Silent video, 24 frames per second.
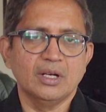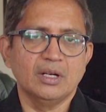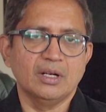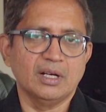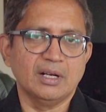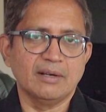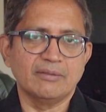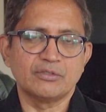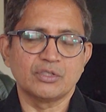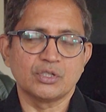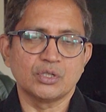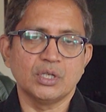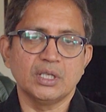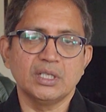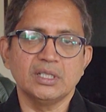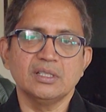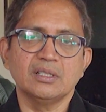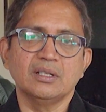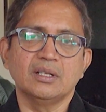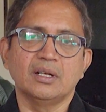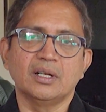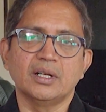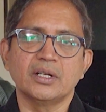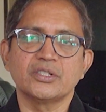After
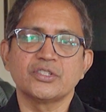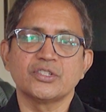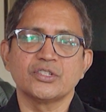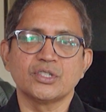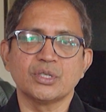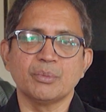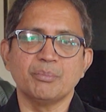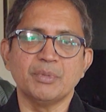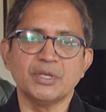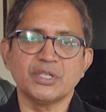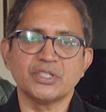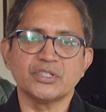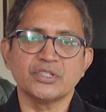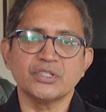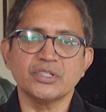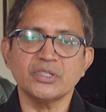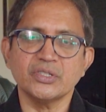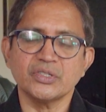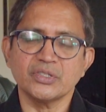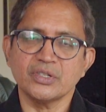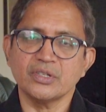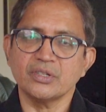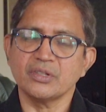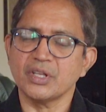all, ours is a
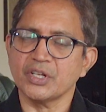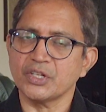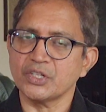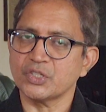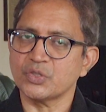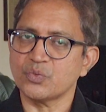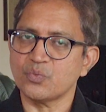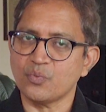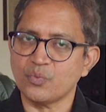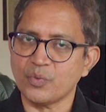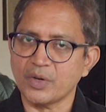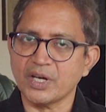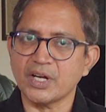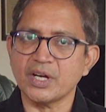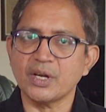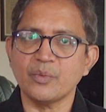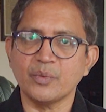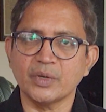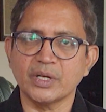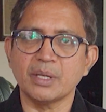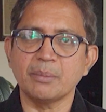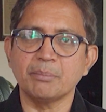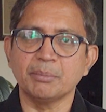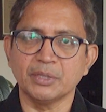business that is very,
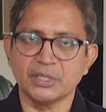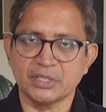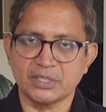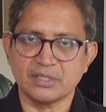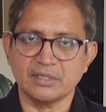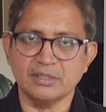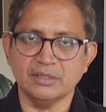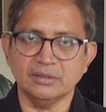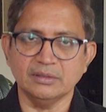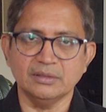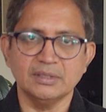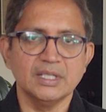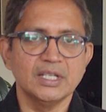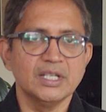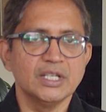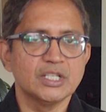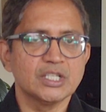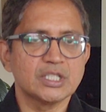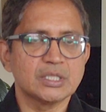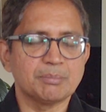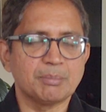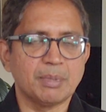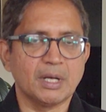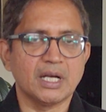very personal.
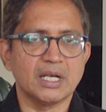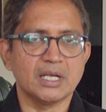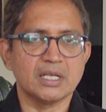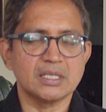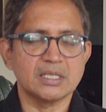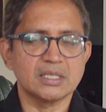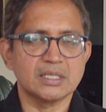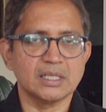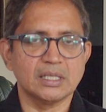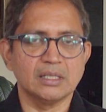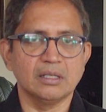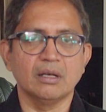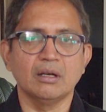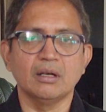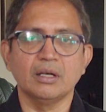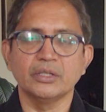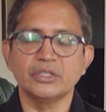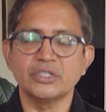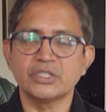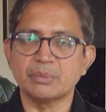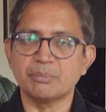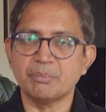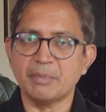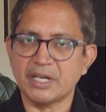Spas,
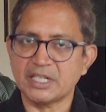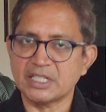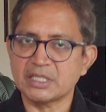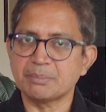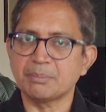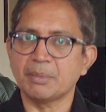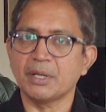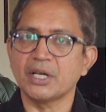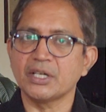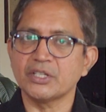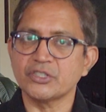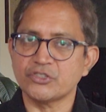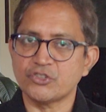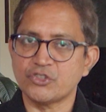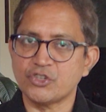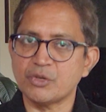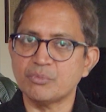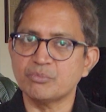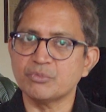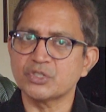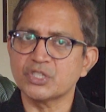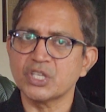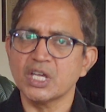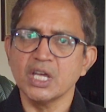salons, med spas,
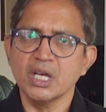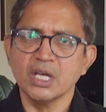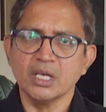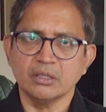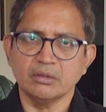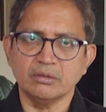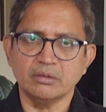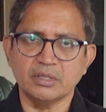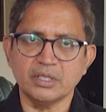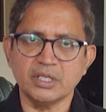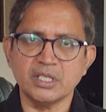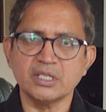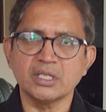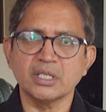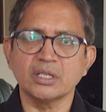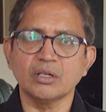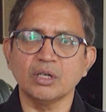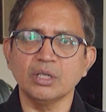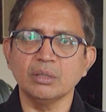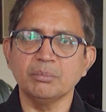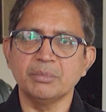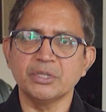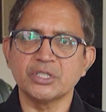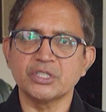gyms, these are
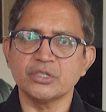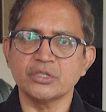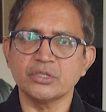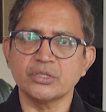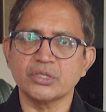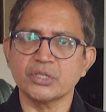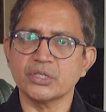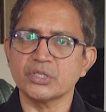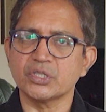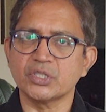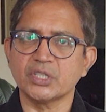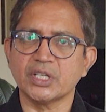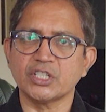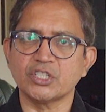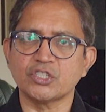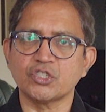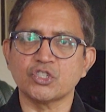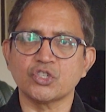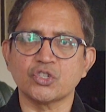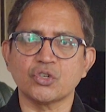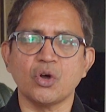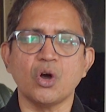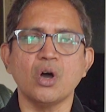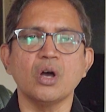all businesses that
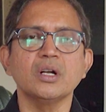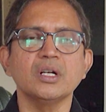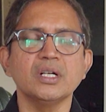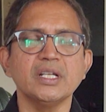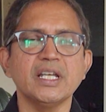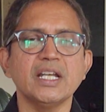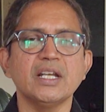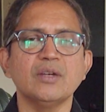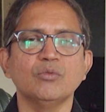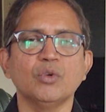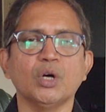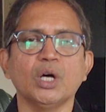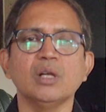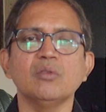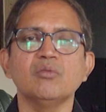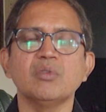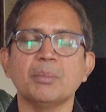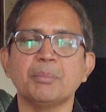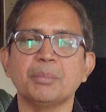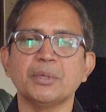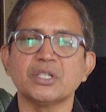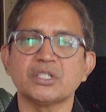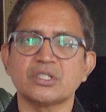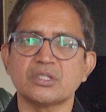strongly involve a
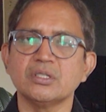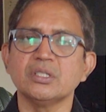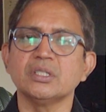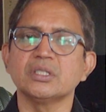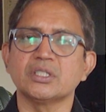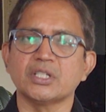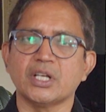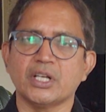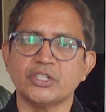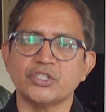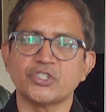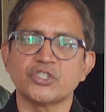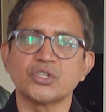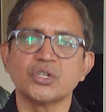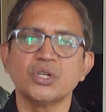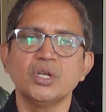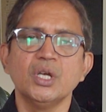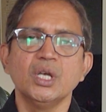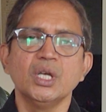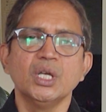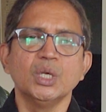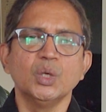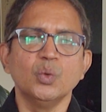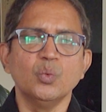personal touch.
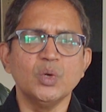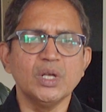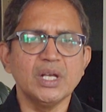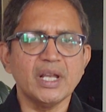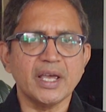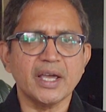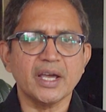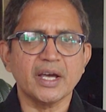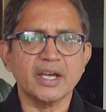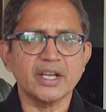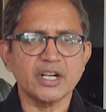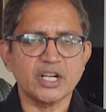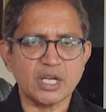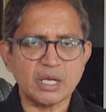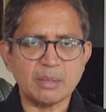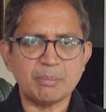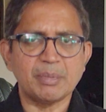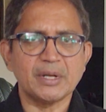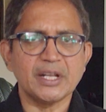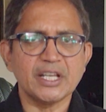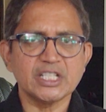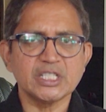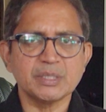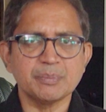Will AI
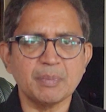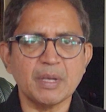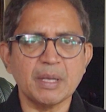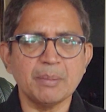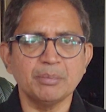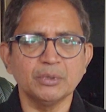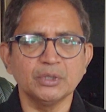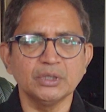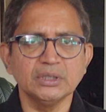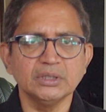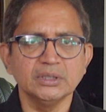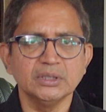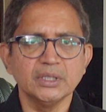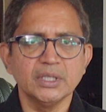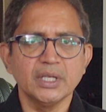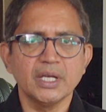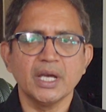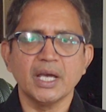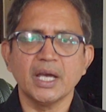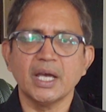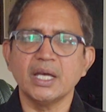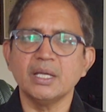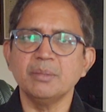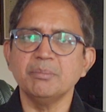replace people
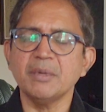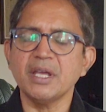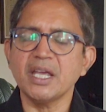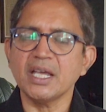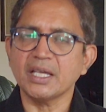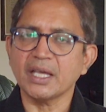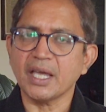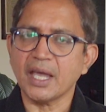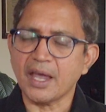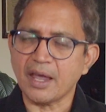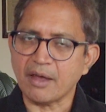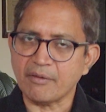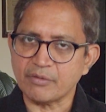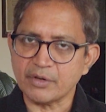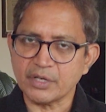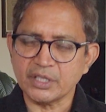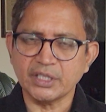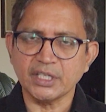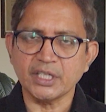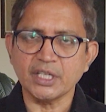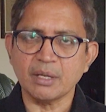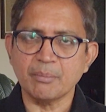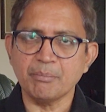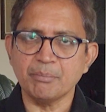and make
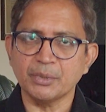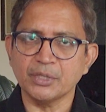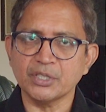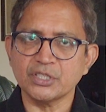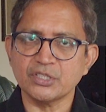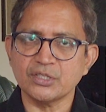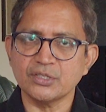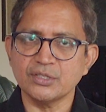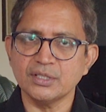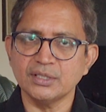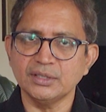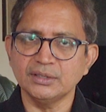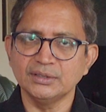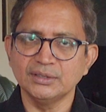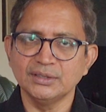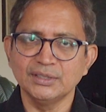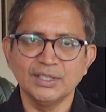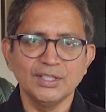everything impersonal?